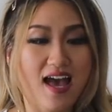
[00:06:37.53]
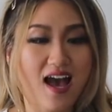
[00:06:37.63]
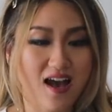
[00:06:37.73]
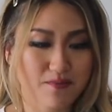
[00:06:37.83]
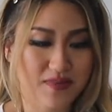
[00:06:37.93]

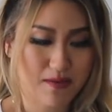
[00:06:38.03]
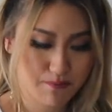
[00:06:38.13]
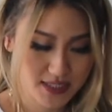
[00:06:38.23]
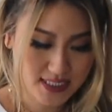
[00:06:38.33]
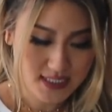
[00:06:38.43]
Um,
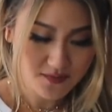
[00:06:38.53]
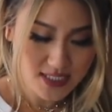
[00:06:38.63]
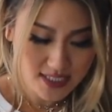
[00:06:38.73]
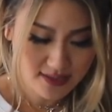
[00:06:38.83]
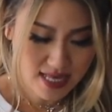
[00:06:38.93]
and because of
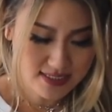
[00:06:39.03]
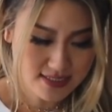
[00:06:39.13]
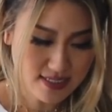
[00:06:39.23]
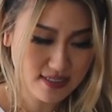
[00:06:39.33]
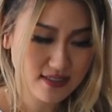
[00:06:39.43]
the
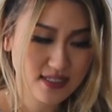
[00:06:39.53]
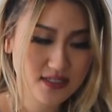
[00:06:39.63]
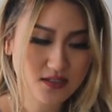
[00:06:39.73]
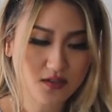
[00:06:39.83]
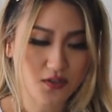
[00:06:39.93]

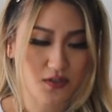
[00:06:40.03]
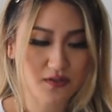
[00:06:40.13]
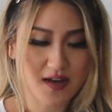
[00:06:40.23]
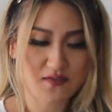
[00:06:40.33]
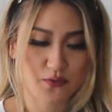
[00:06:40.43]
elasticness, you know, you
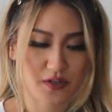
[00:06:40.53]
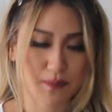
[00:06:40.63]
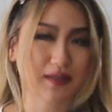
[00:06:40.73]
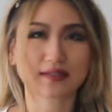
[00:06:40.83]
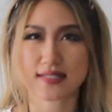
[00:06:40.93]
don't have to
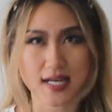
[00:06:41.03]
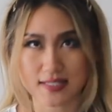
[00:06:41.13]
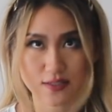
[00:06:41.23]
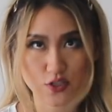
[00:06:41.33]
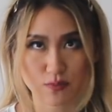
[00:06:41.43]
worry about the
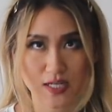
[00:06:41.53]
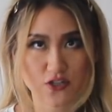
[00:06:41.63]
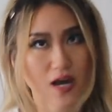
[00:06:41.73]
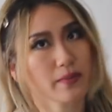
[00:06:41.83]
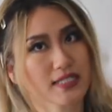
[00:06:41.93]
sizing too
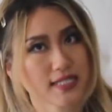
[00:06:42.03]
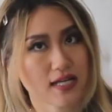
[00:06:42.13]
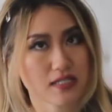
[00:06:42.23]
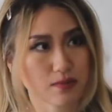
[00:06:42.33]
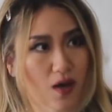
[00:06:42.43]
much. I'm in a
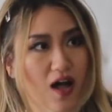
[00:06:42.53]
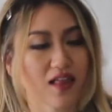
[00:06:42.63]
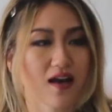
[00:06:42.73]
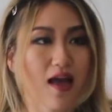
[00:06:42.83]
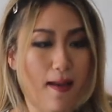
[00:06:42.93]
size
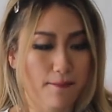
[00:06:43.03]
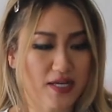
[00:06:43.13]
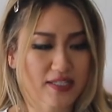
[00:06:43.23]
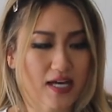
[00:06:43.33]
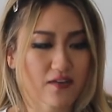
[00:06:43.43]
small.
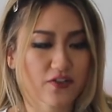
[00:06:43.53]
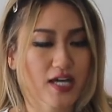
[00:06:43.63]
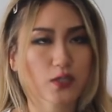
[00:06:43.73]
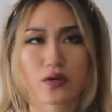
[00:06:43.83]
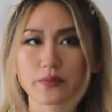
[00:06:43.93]
But yeah, if you're
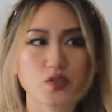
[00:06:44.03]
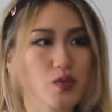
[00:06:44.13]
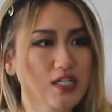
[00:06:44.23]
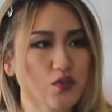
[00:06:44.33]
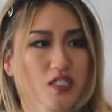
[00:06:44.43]
anywhere
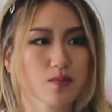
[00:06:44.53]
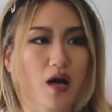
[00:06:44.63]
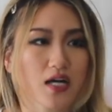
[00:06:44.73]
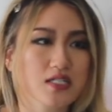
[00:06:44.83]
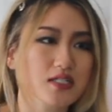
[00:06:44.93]
between extra
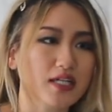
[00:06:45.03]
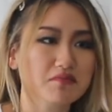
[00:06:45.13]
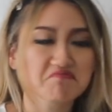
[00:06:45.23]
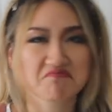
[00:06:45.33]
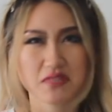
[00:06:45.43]
small to
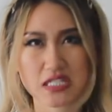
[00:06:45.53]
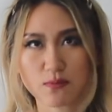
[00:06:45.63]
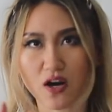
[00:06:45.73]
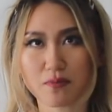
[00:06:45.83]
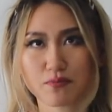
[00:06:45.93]
like
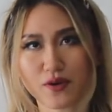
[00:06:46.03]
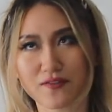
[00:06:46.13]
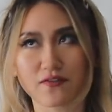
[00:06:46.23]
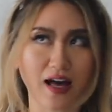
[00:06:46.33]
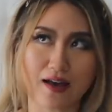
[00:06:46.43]
small
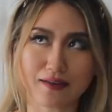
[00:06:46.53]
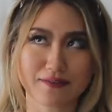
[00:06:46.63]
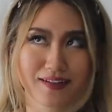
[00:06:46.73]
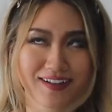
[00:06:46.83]
0.5,